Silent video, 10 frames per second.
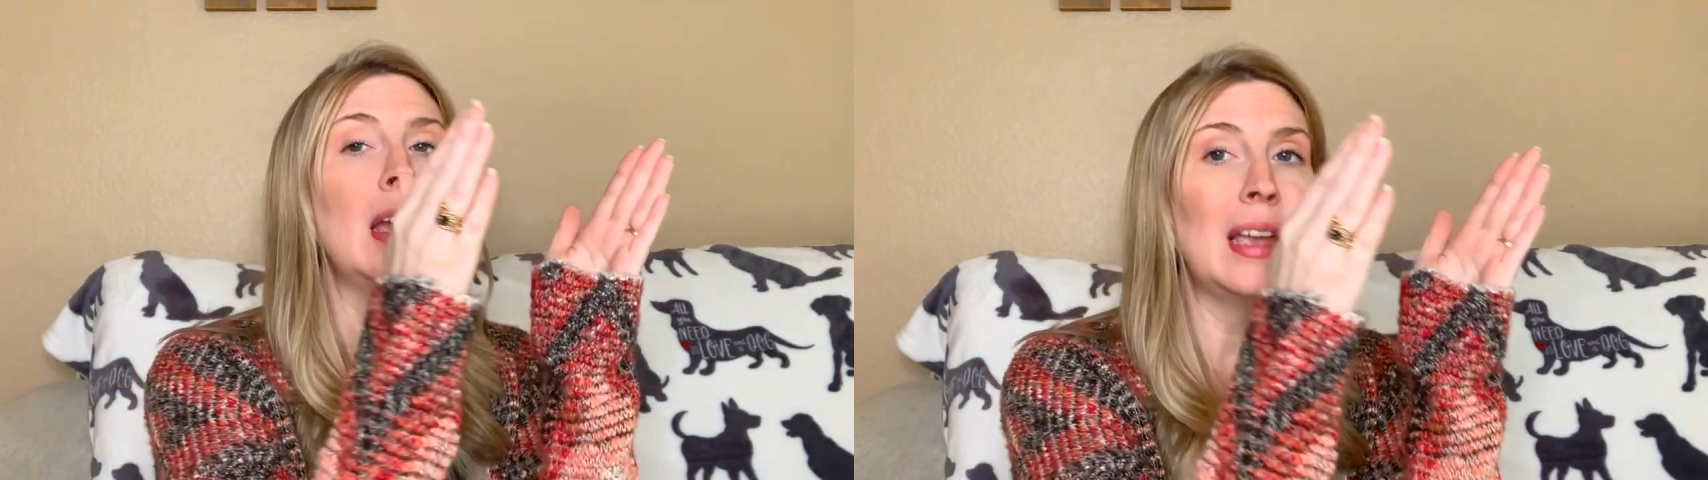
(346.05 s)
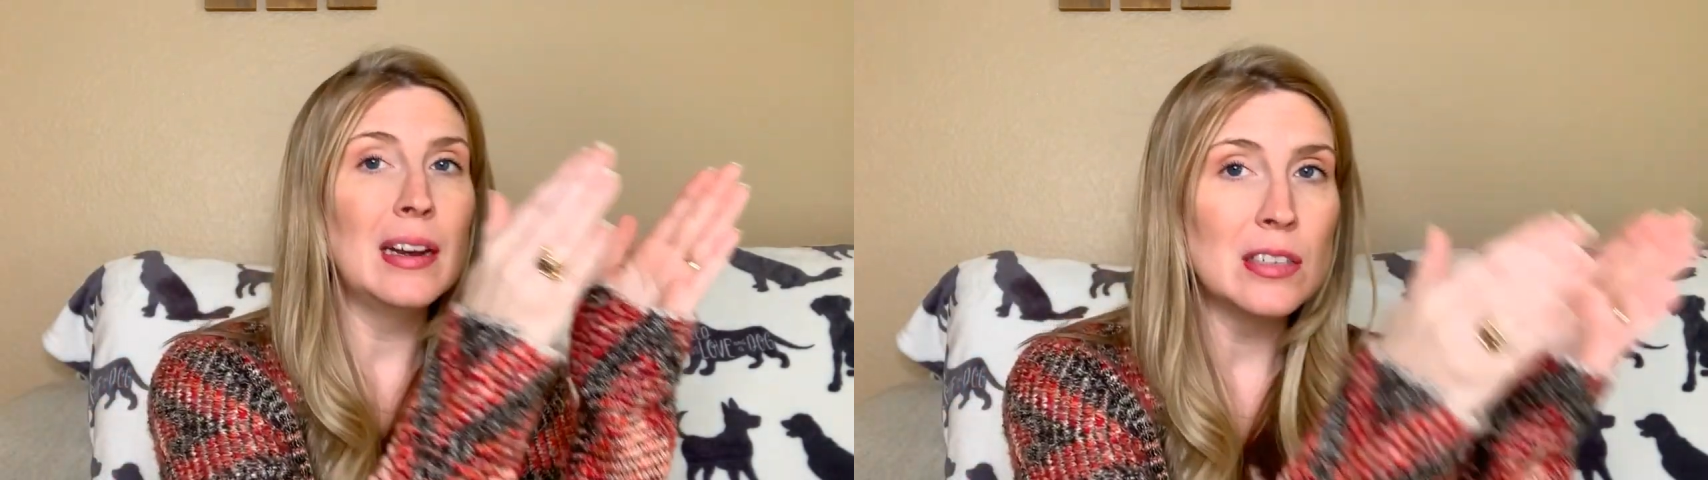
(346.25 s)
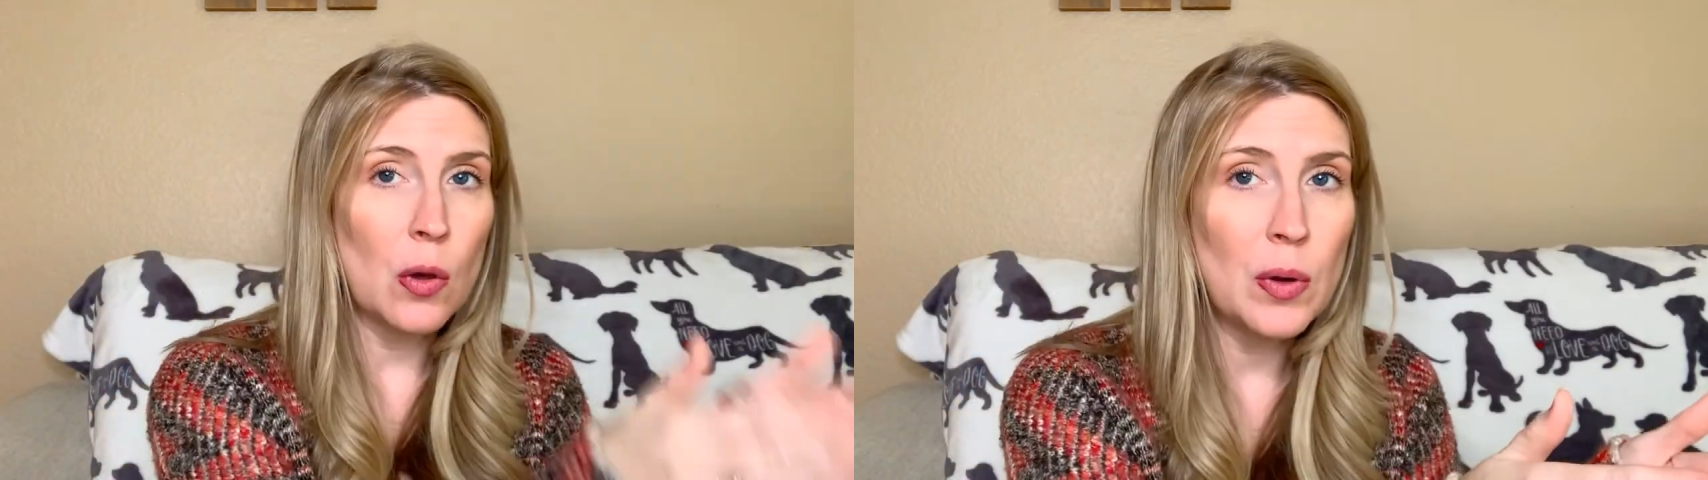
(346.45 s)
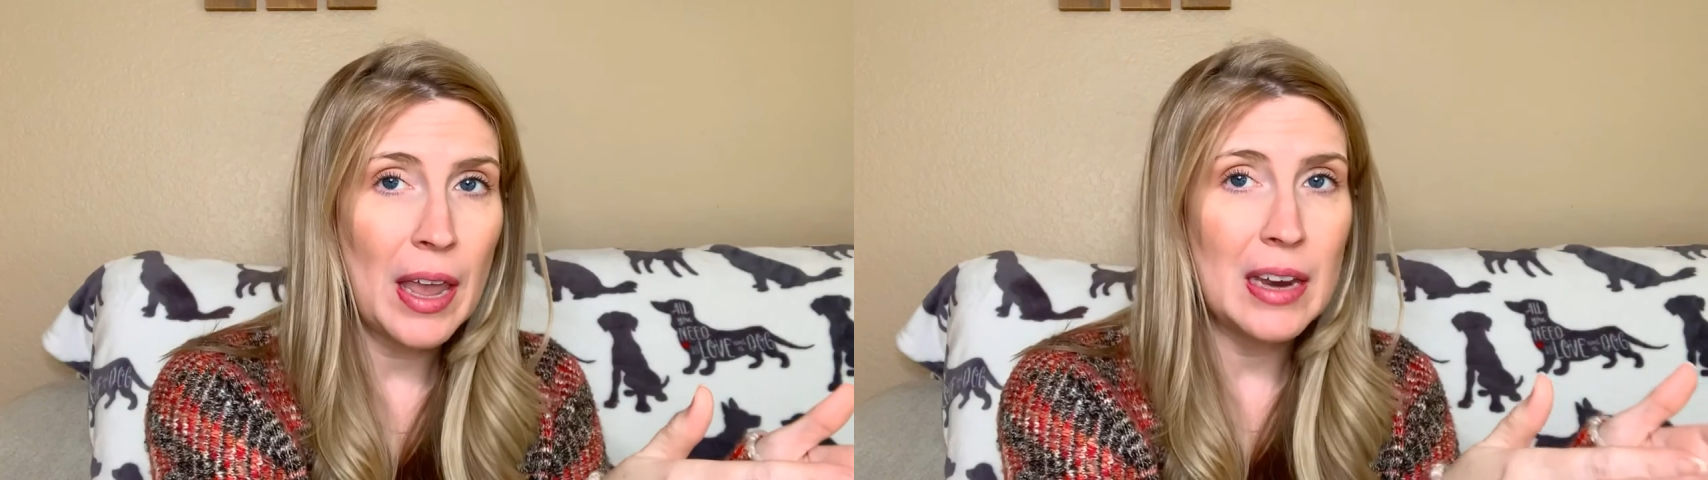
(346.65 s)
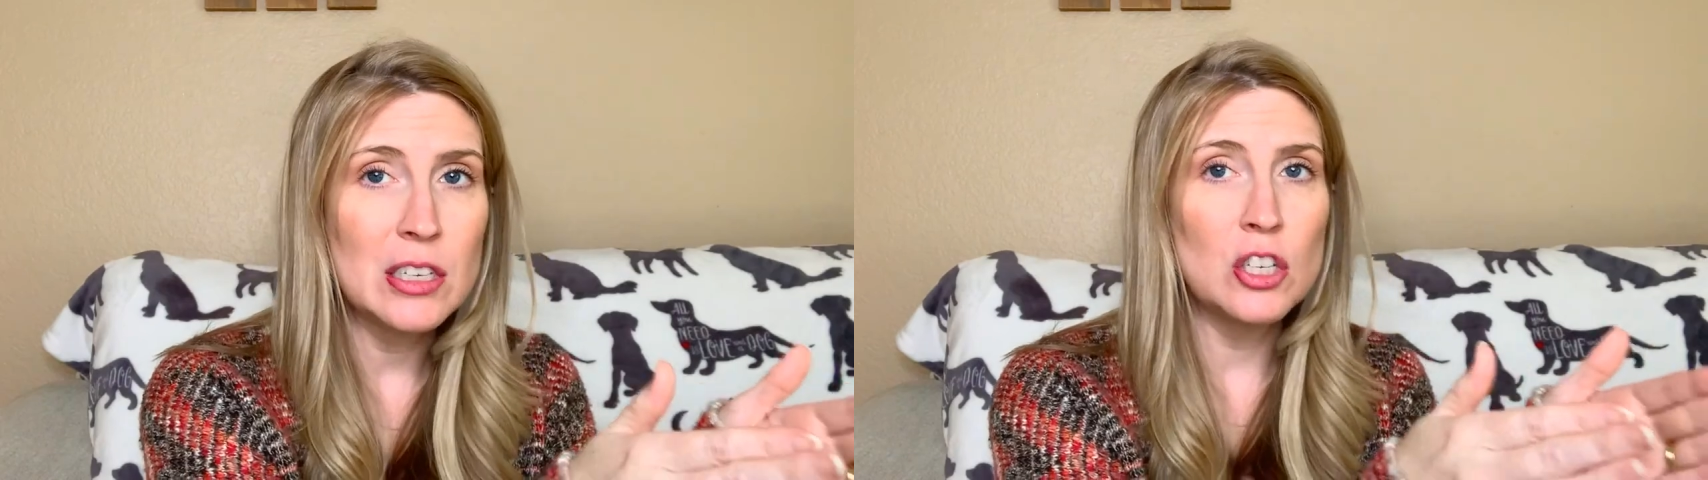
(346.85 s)
It is
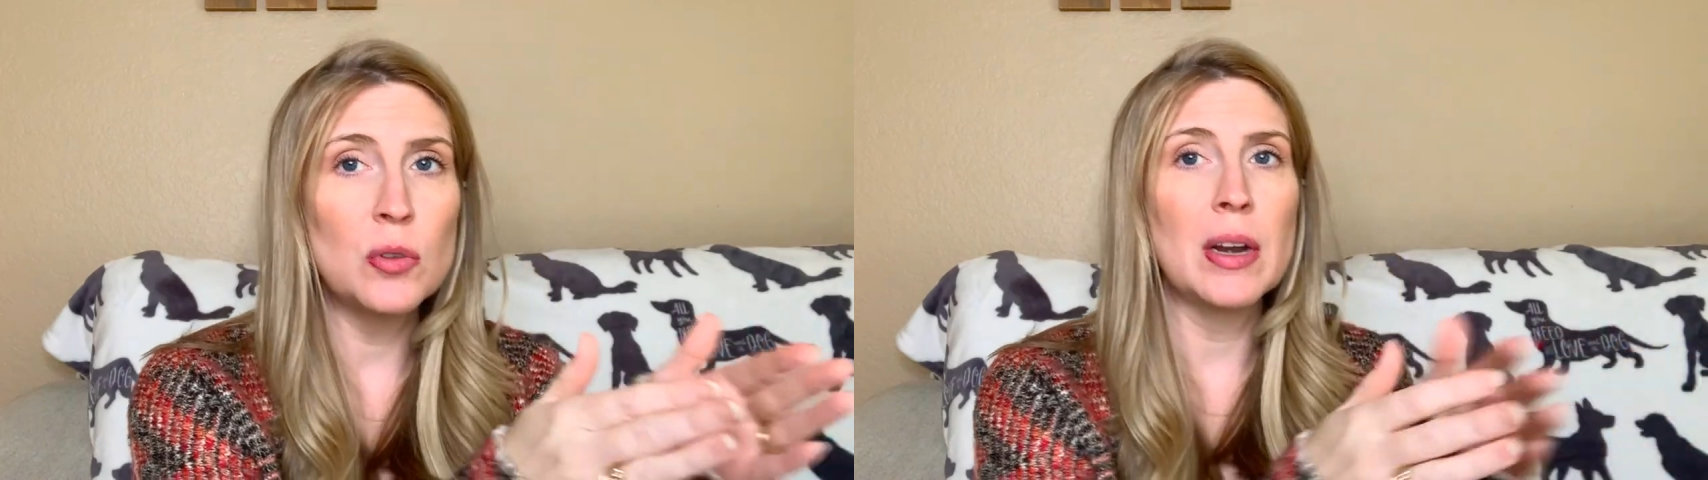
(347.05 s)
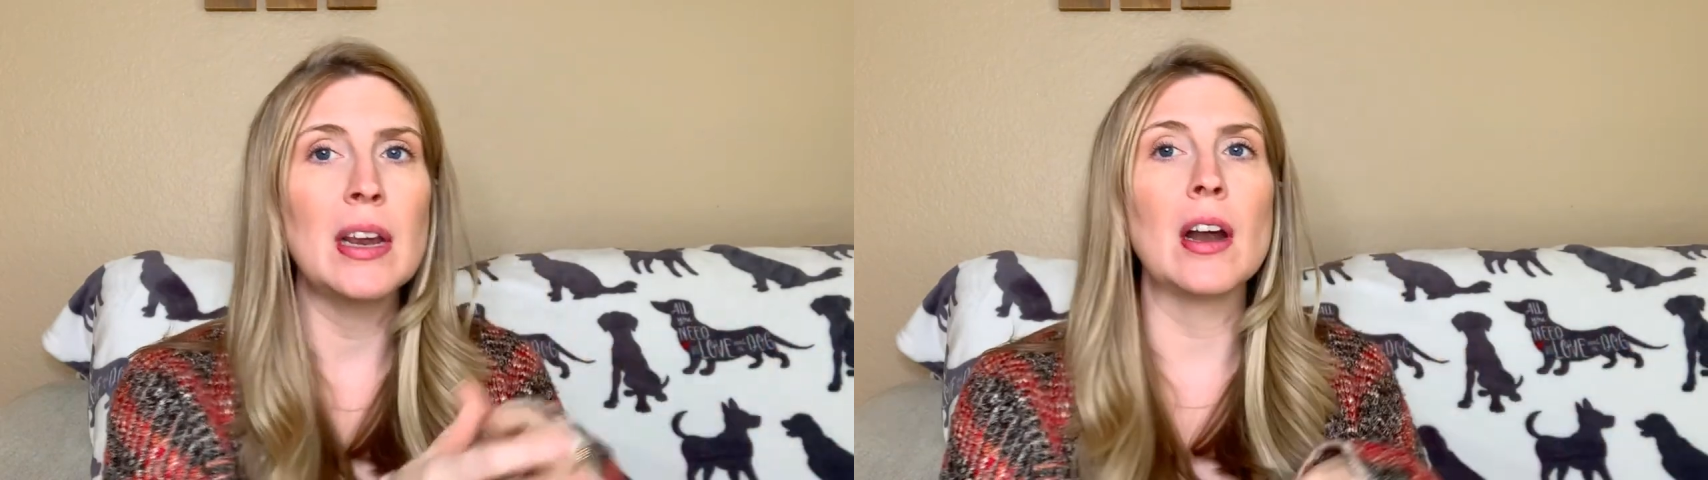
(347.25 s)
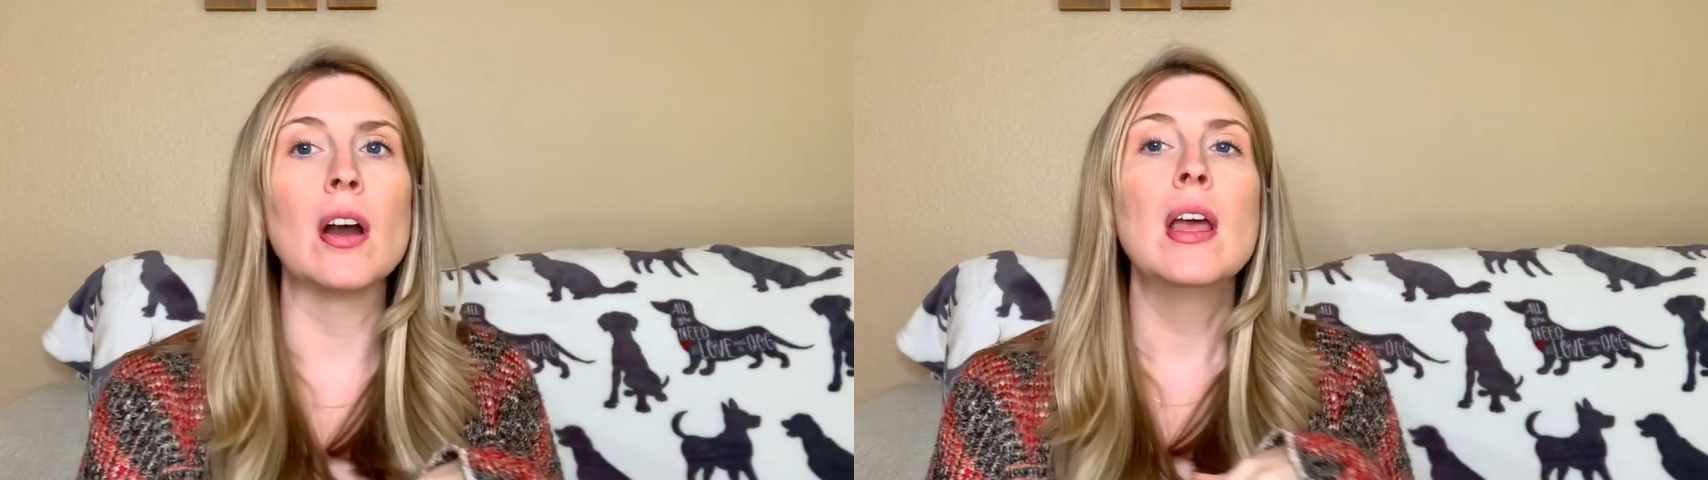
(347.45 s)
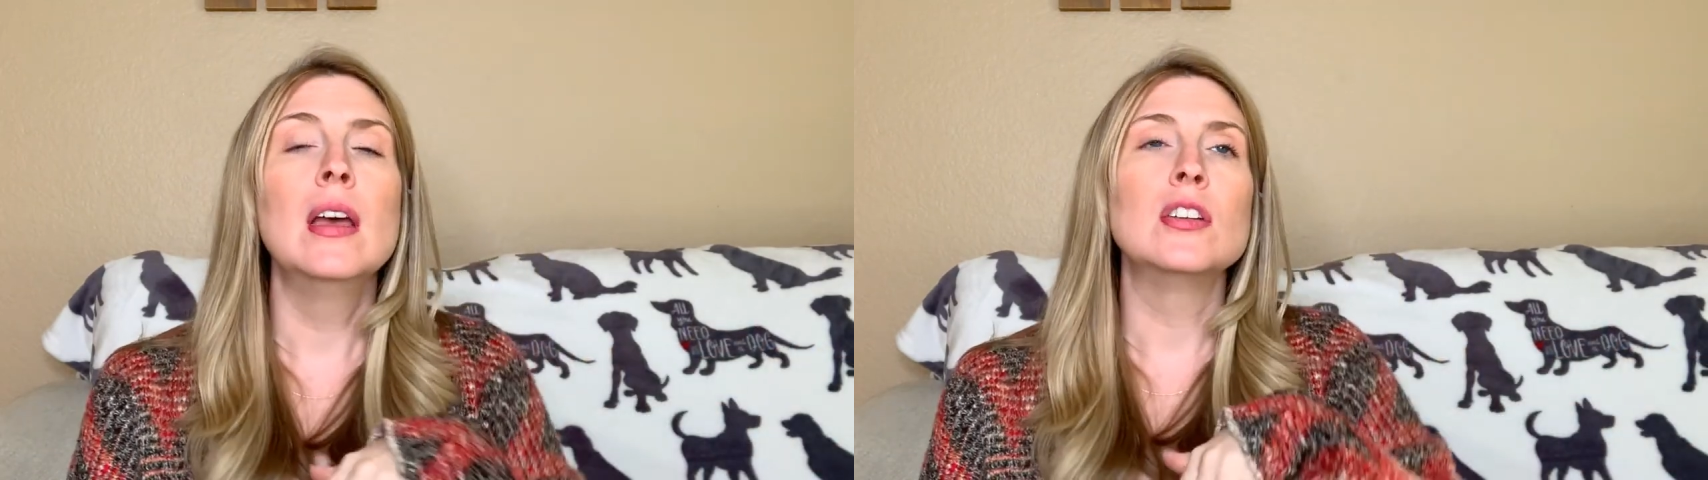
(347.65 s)
okay to do it here.